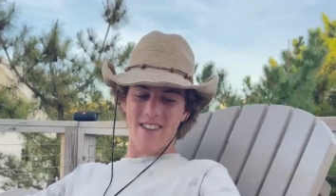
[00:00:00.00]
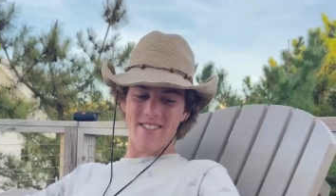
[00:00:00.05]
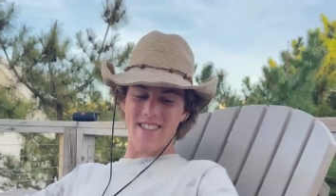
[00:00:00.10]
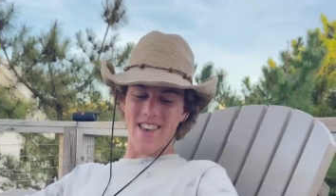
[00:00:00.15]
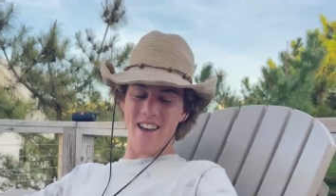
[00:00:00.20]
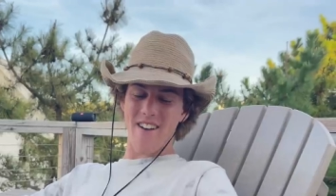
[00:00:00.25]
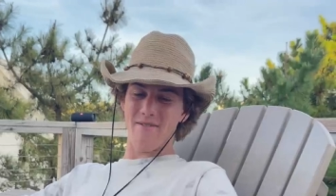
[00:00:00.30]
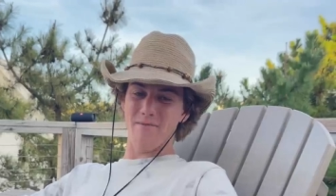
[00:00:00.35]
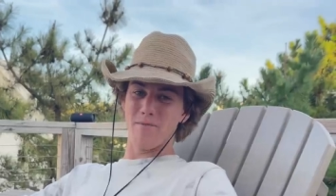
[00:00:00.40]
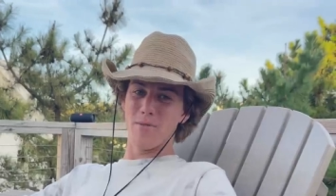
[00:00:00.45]
If they
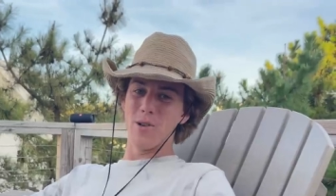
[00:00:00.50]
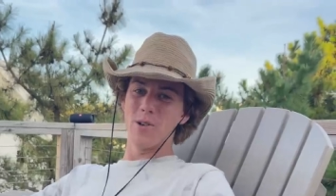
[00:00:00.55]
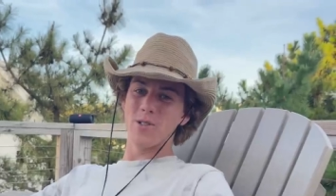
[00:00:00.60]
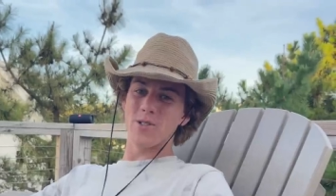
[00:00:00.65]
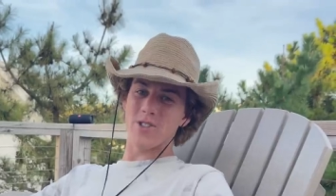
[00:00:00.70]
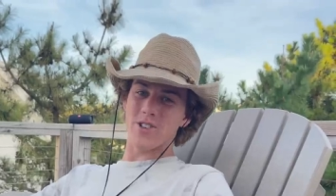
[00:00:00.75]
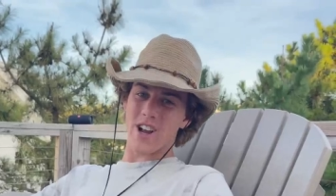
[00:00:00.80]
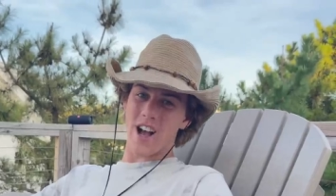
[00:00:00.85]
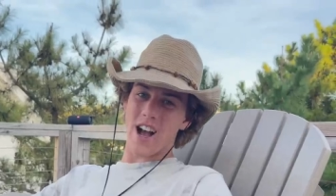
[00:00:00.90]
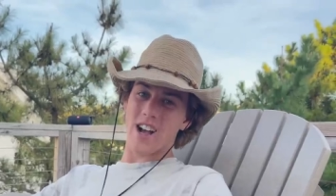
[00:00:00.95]
have moose
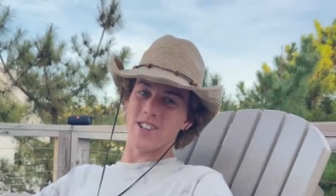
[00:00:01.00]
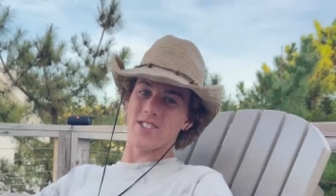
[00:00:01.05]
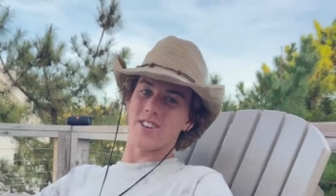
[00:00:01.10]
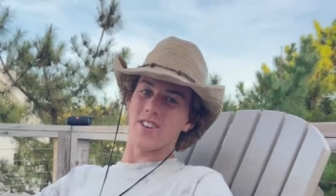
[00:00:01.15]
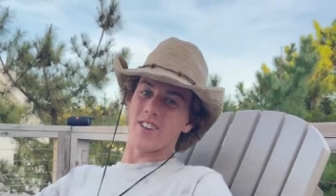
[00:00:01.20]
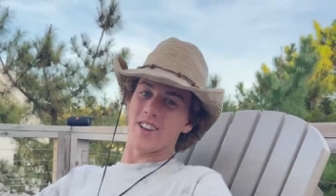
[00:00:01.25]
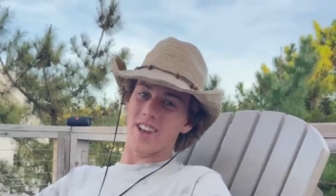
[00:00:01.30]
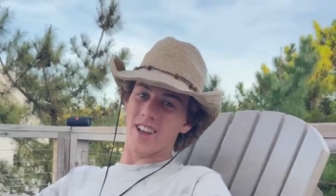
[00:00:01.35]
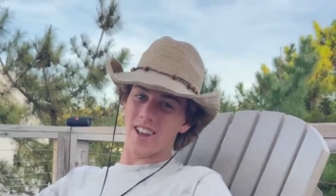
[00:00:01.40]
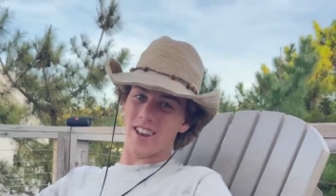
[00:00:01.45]
tracks,
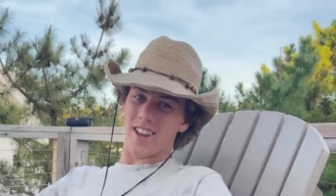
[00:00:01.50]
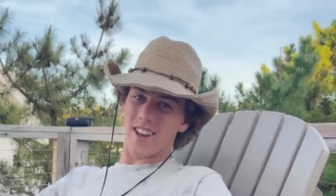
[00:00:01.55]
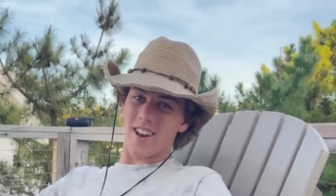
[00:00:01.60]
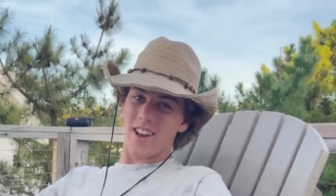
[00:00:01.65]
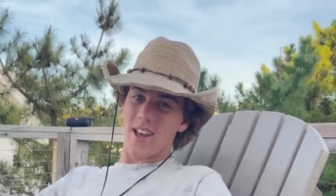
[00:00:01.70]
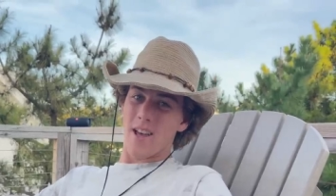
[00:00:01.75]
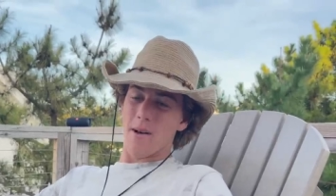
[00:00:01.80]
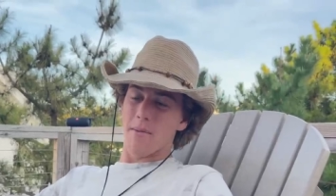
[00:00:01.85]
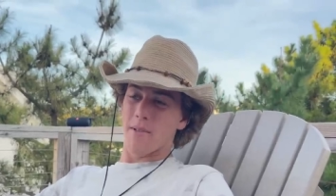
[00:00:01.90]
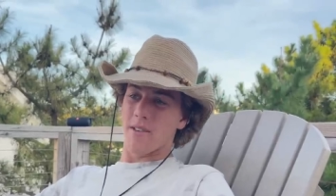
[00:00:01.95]
I'll get it.
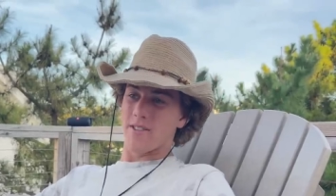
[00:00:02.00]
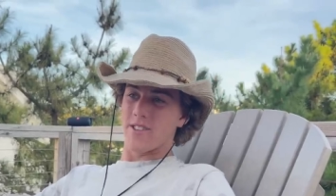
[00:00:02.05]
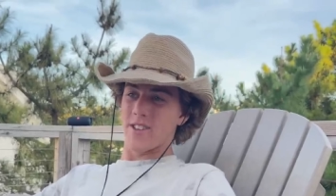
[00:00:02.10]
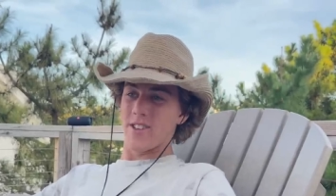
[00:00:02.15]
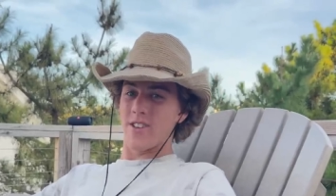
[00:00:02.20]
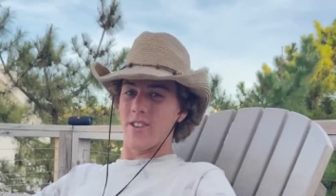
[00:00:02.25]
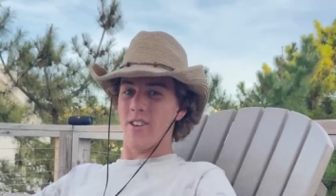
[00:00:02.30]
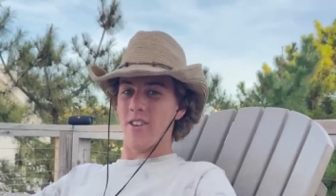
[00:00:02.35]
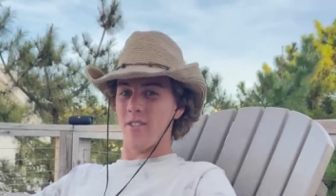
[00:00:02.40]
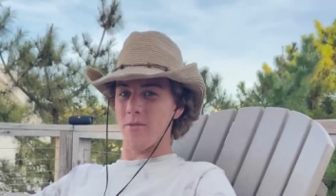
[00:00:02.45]
If they
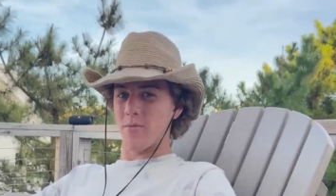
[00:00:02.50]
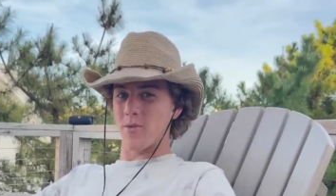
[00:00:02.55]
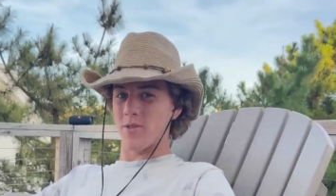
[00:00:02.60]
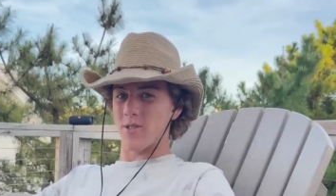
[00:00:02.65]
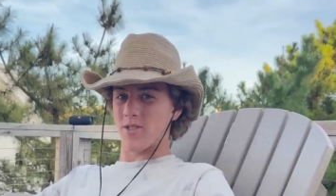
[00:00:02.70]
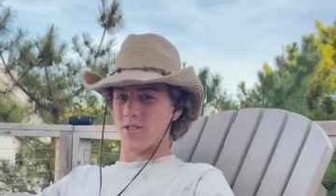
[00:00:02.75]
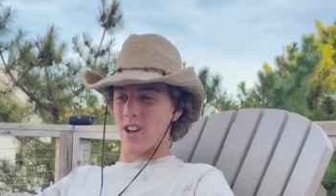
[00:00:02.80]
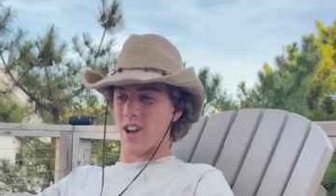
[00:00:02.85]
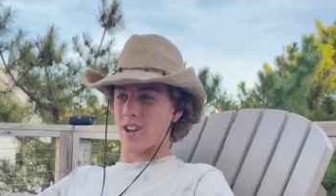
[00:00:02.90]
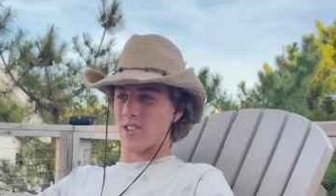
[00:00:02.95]
don't have moose
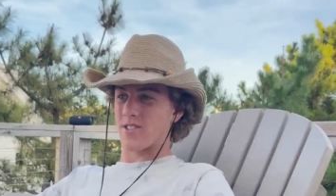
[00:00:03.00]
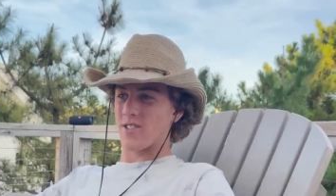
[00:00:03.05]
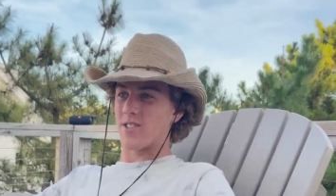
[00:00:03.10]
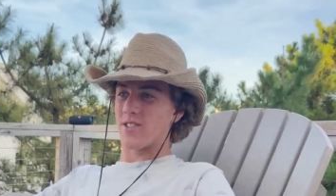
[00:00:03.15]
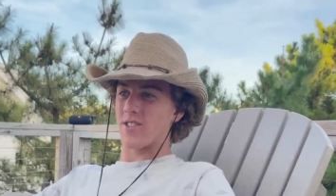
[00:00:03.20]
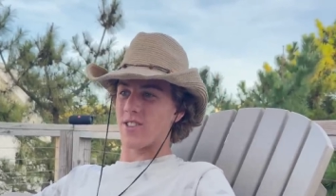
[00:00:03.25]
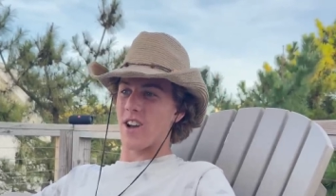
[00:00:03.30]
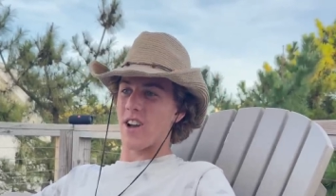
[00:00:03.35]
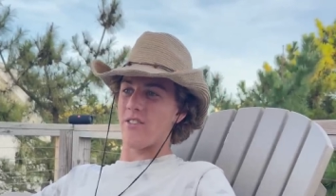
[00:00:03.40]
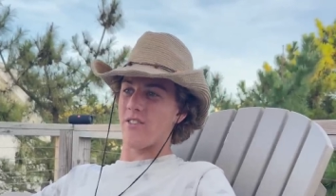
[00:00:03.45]
tracks, I'll
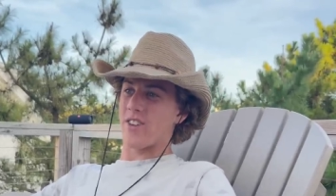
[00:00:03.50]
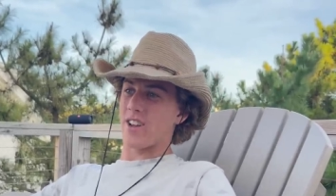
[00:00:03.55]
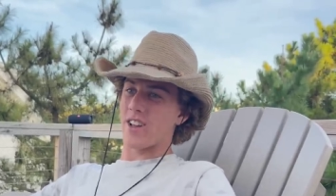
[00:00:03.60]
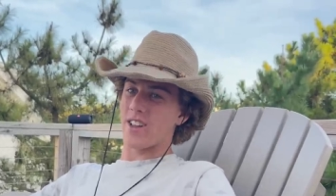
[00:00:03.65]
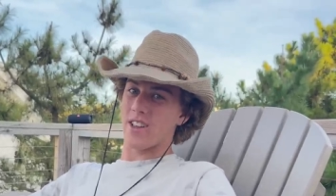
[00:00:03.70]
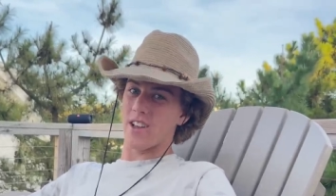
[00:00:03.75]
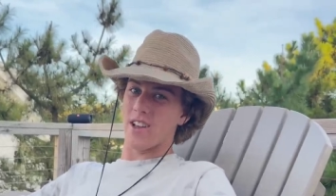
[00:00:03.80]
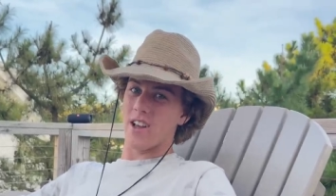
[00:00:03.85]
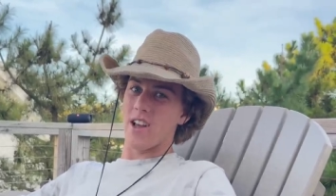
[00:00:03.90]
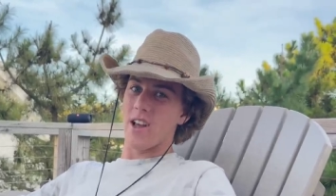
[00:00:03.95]
try
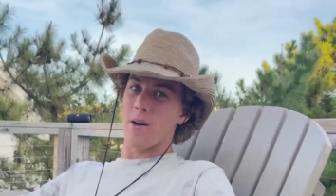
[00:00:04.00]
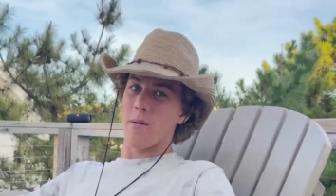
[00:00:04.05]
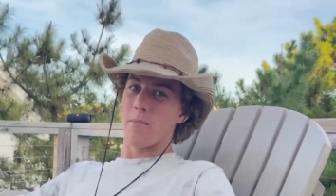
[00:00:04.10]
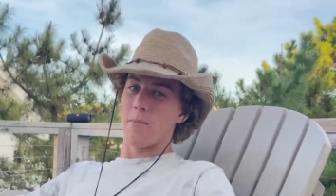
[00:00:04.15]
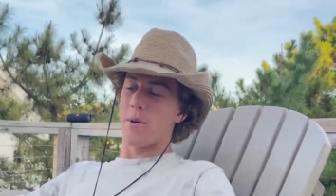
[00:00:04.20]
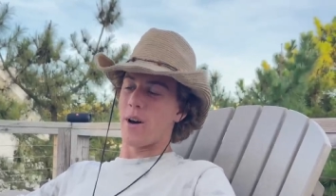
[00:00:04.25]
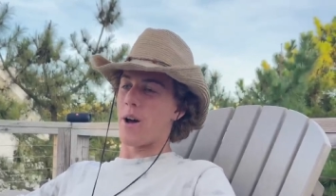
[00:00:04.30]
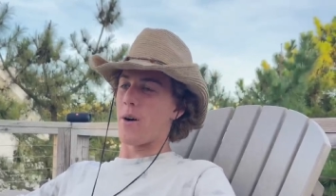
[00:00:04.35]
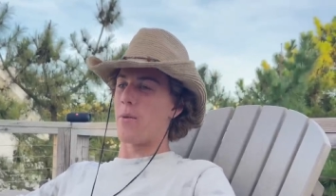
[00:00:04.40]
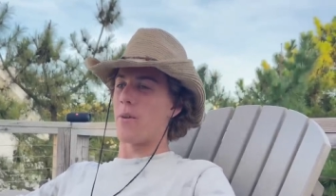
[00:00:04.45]
vanilla.
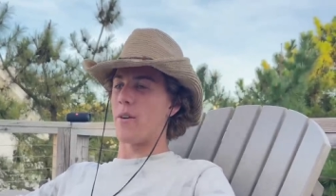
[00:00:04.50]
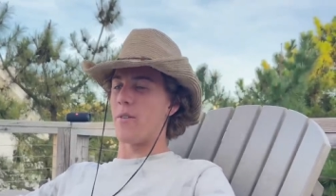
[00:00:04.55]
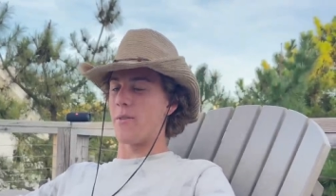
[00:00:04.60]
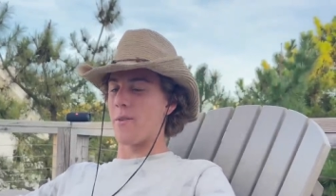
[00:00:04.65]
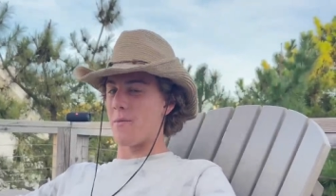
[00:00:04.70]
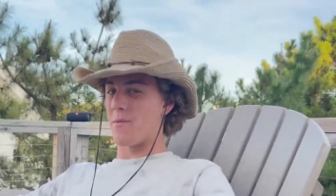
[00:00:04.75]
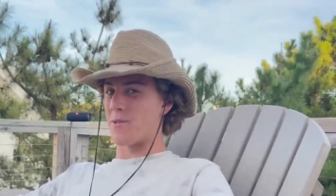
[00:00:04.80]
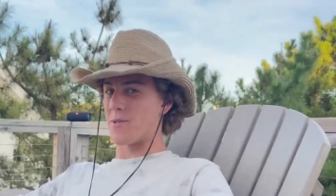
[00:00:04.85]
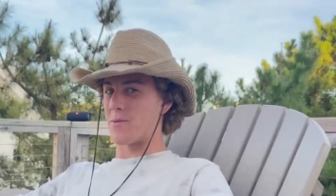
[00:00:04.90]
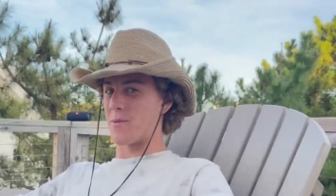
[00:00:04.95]
But I want
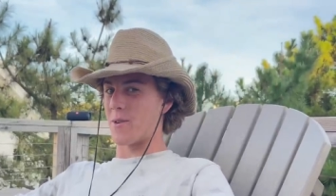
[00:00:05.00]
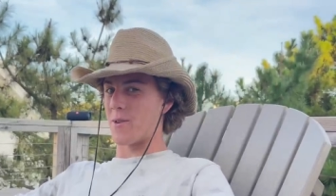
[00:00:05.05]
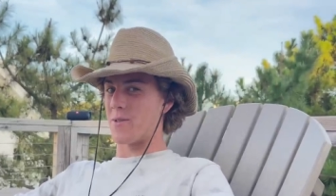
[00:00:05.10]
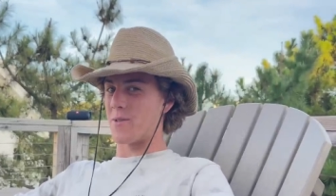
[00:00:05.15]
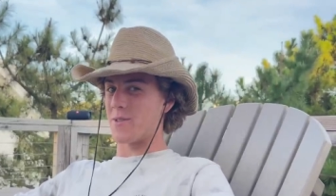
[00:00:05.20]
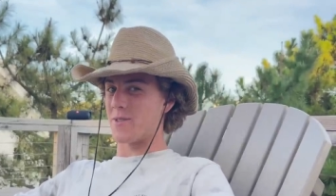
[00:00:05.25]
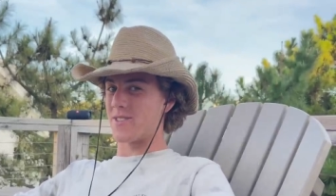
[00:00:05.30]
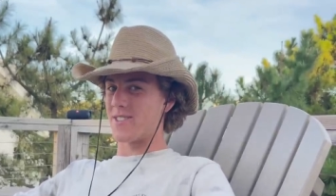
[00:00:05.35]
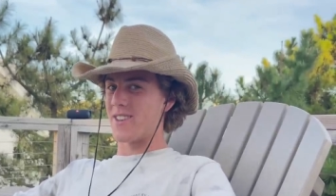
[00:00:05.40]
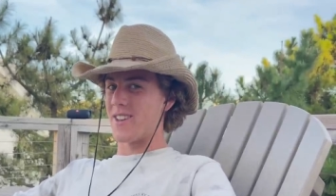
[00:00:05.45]
rainbow
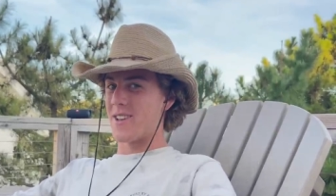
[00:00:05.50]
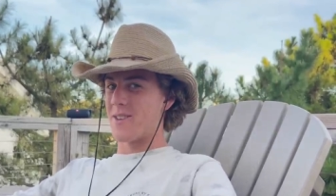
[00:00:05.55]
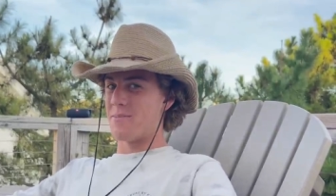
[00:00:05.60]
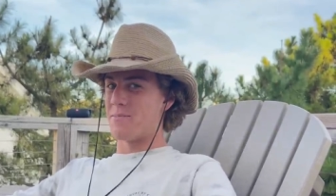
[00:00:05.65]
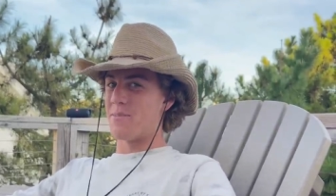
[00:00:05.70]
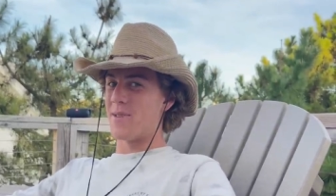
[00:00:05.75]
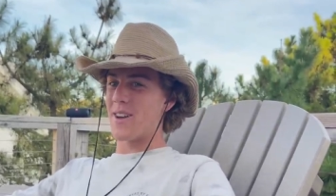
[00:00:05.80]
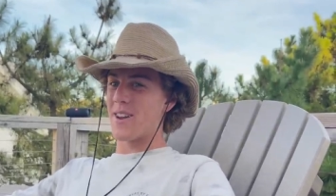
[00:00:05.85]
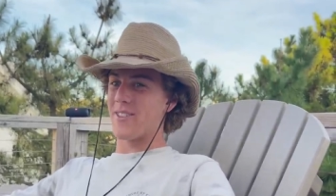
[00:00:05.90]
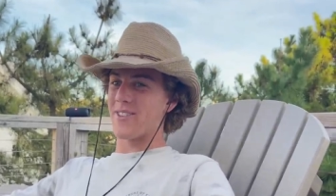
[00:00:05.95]
sprinkles.
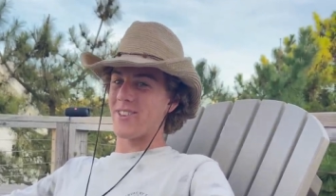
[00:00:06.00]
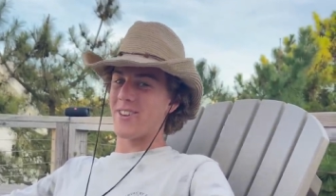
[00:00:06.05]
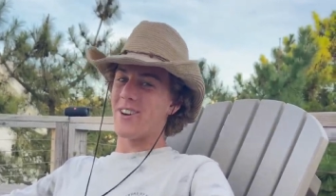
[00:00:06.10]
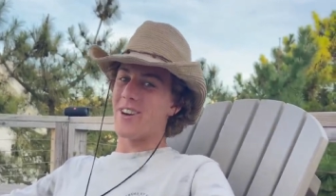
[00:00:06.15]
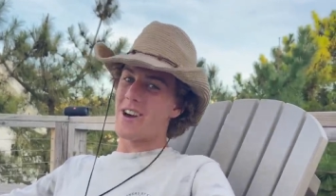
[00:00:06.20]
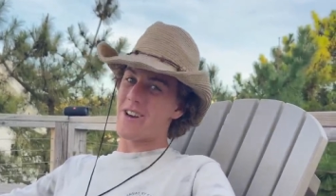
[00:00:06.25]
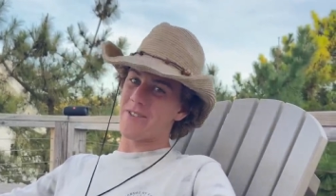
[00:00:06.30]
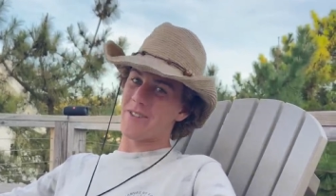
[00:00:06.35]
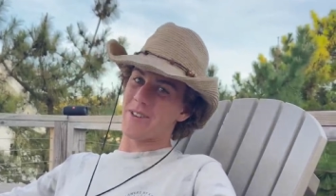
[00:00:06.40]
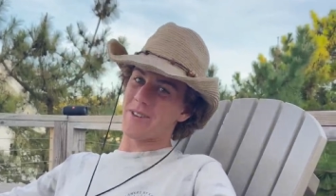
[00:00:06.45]
But if they
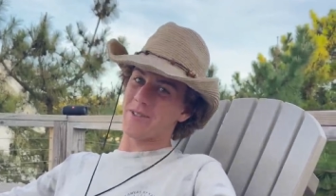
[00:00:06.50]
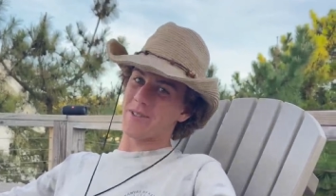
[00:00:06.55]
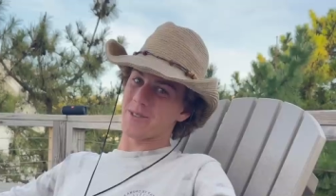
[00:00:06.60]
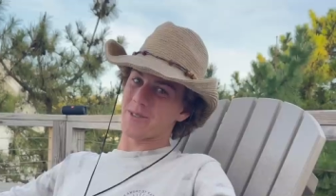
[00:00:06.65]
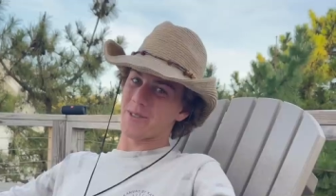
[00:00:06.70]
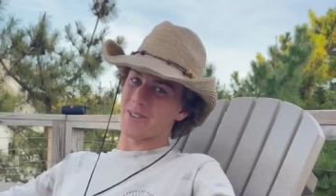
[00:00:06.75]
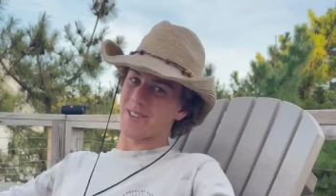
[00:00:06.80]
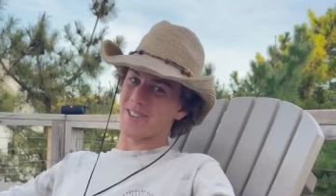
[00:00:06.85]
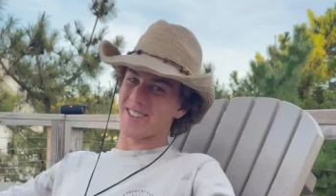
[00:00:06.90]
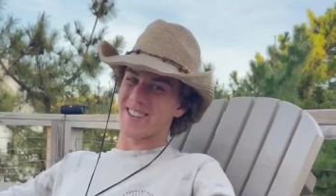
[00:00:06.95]
don't have rainbow
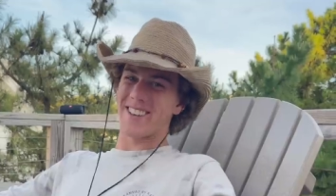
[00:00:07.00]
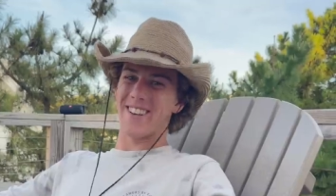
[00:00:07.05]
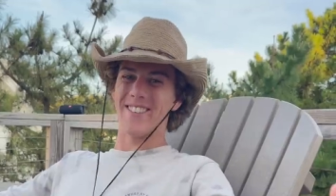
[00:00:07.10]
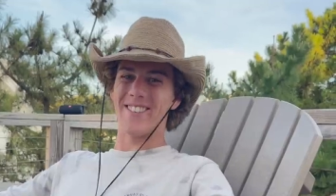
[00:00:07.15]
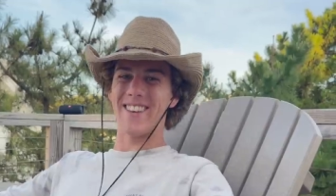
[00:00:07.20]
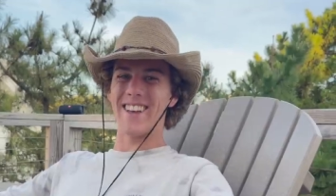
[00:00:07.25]
sprinkles, no, I'm